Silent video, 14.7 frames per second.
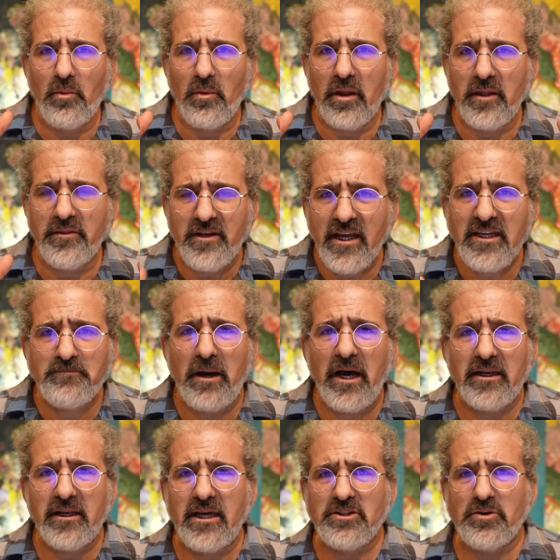In the next
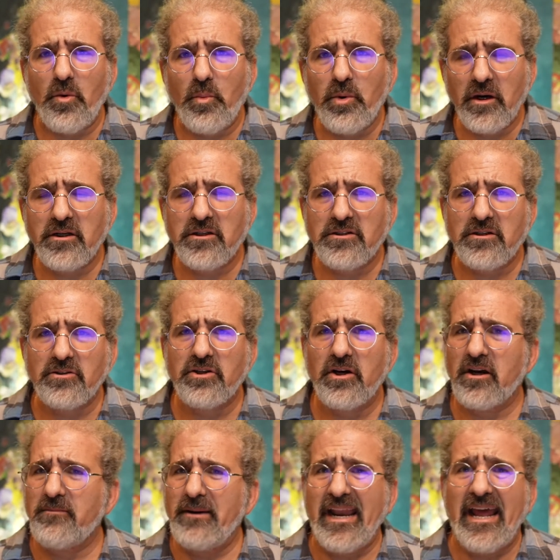podcast, we're going to start
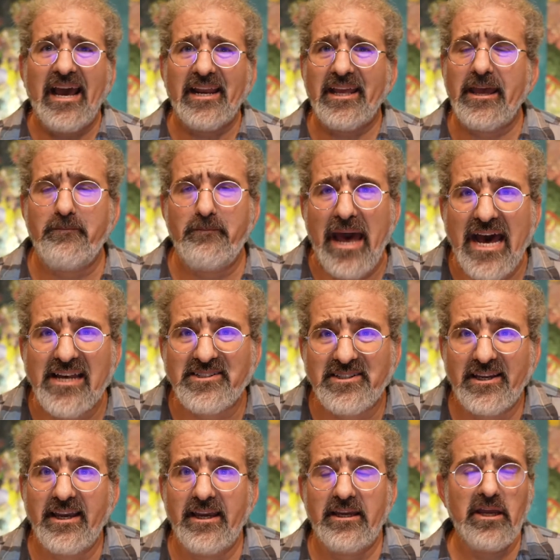talking about how to get past the
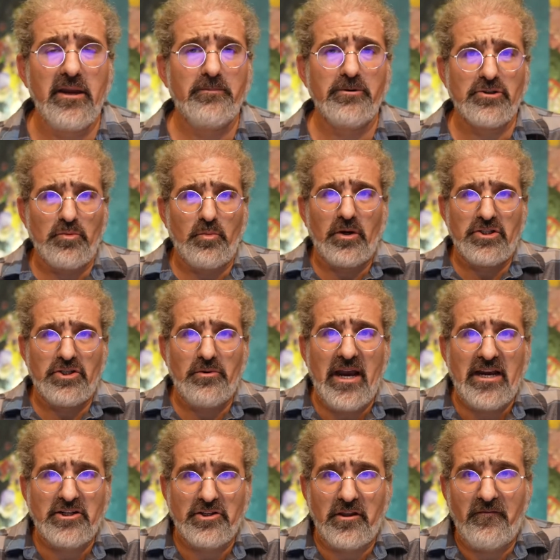gatekeepers once you
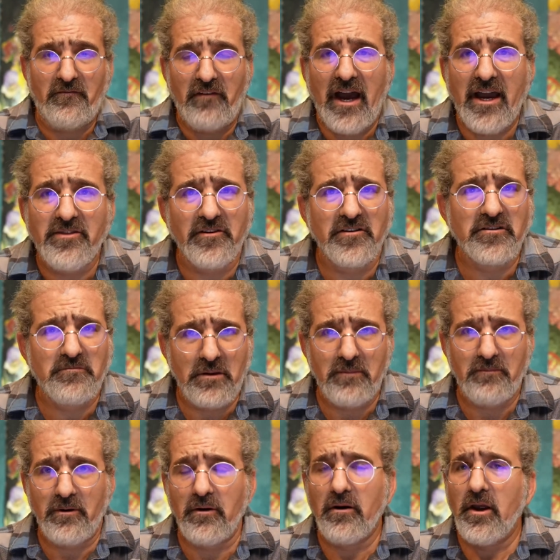actually find those
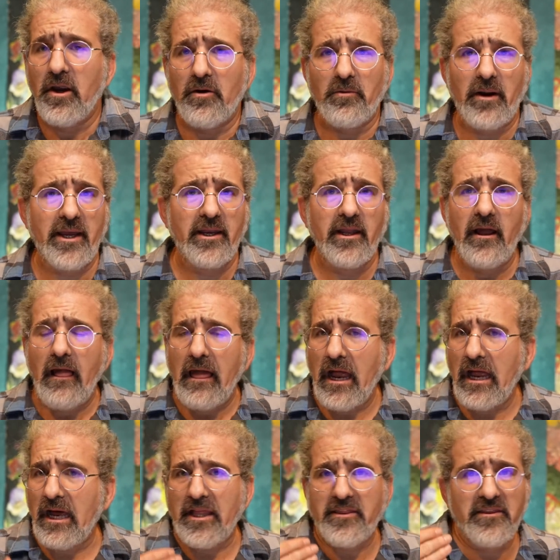people, right?
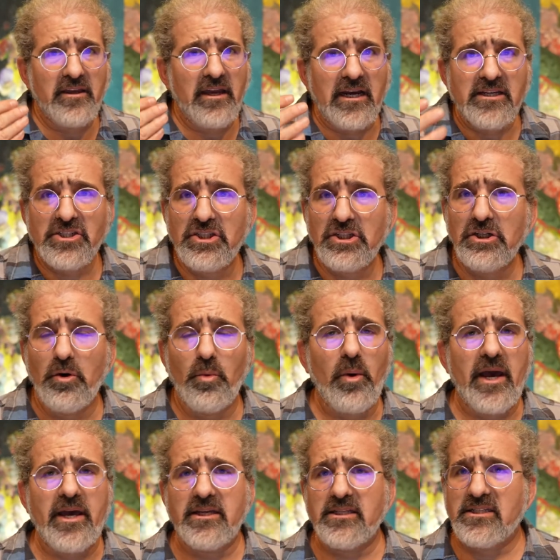The ideal
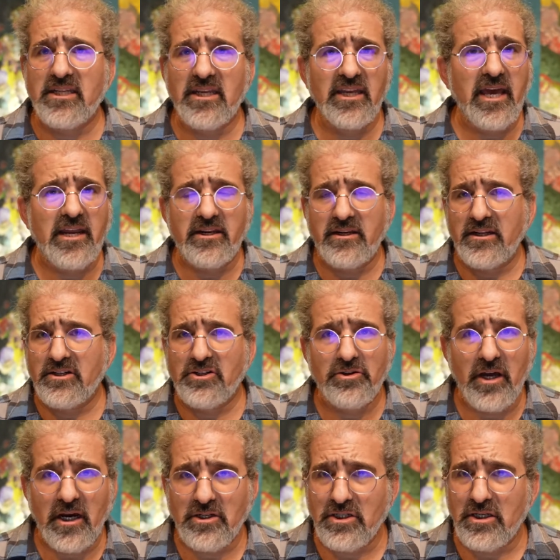way is to get an
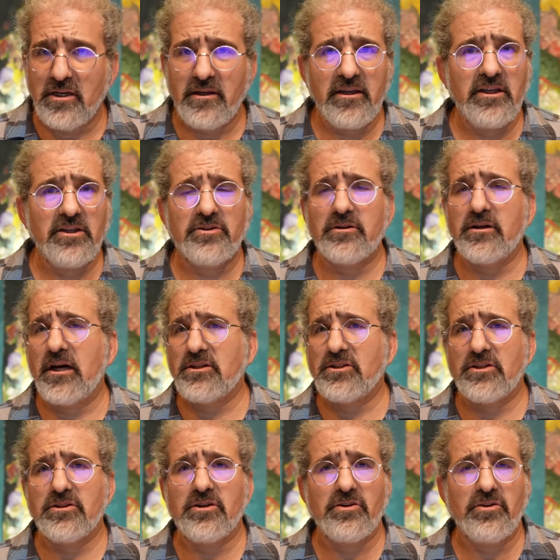introduction.
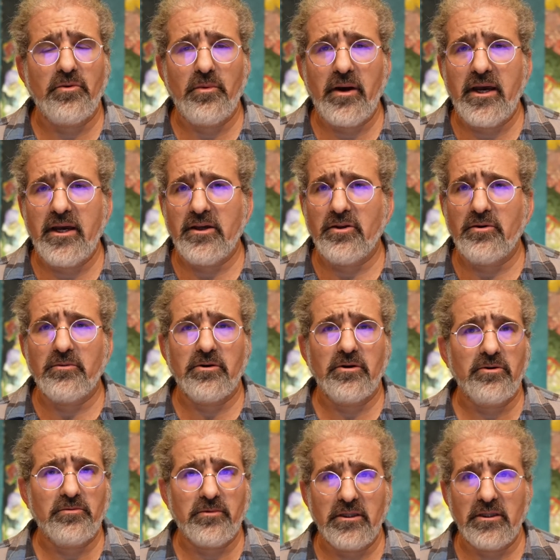Introductions are the way the
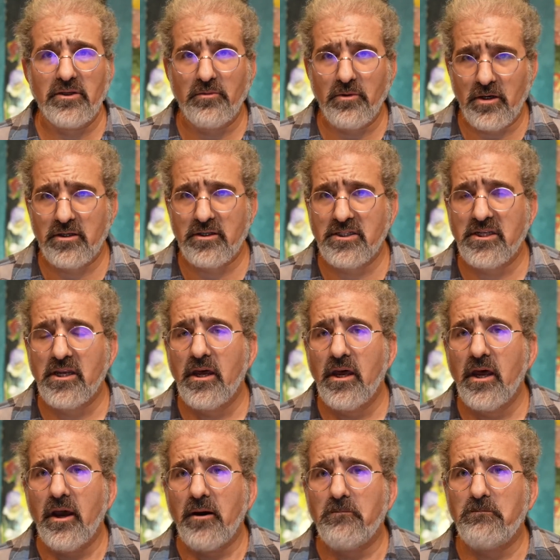world really works.
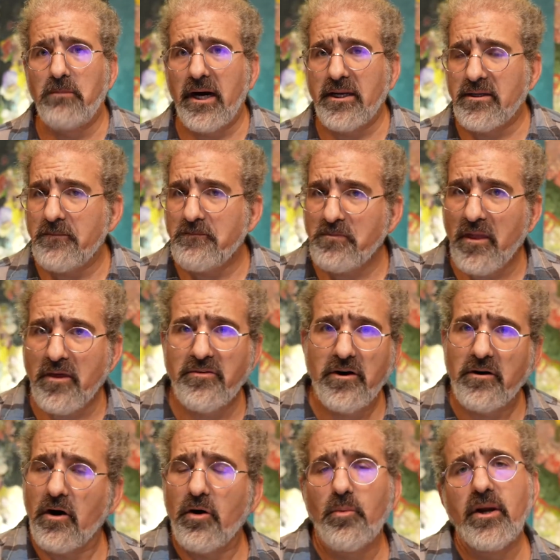But there
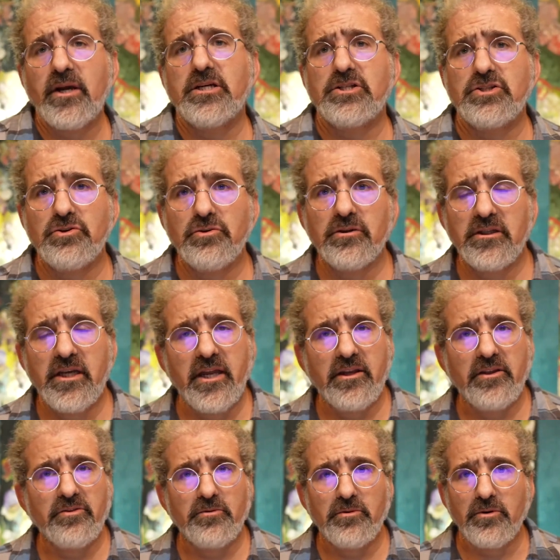are ways you can get
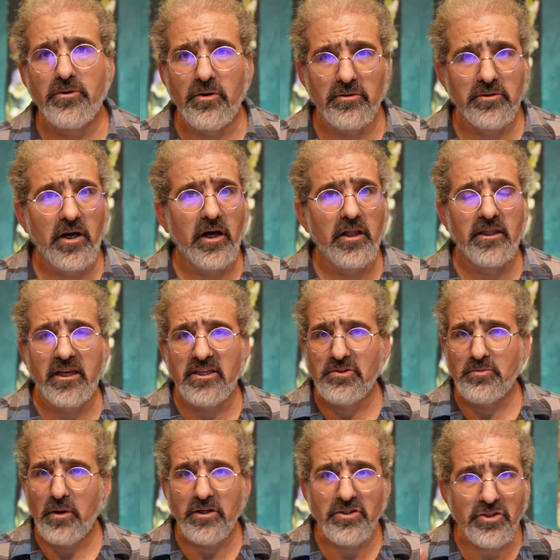in through cold calling as
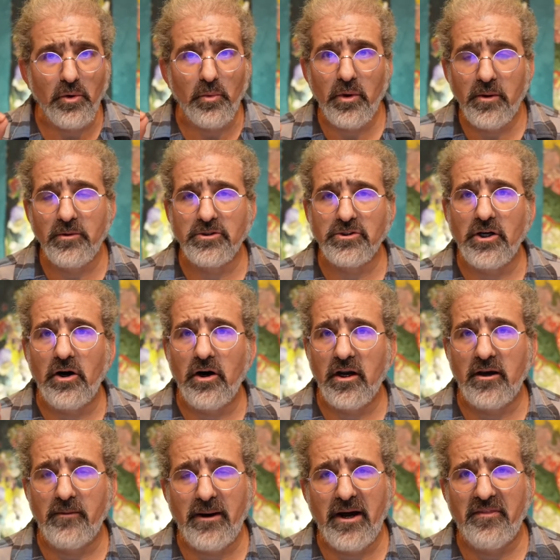well, so we will
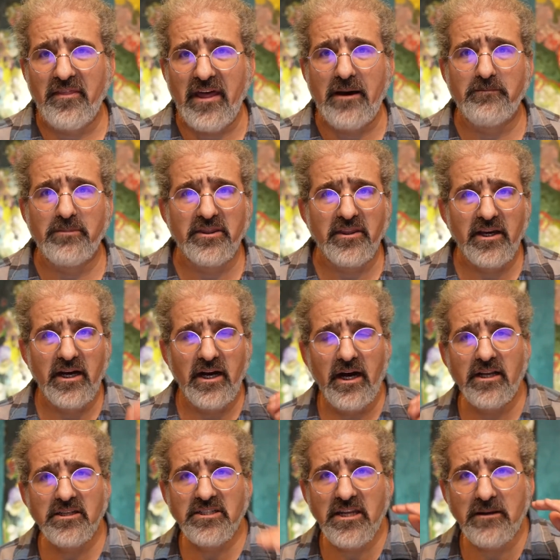talk about that. But the
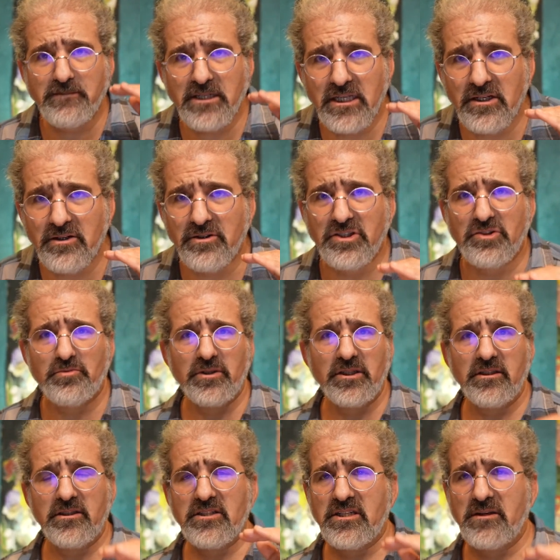concept here is
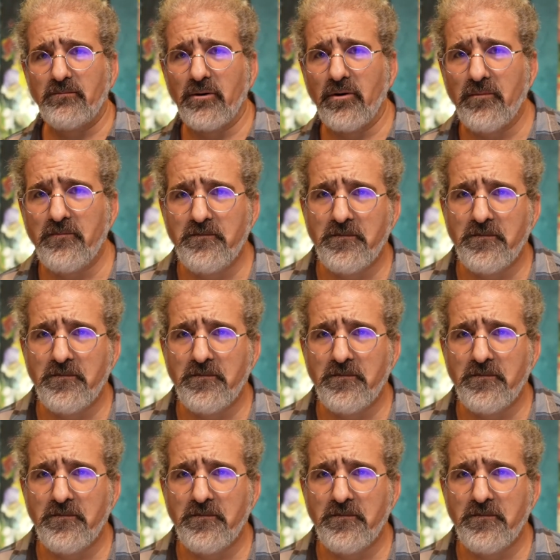really simple.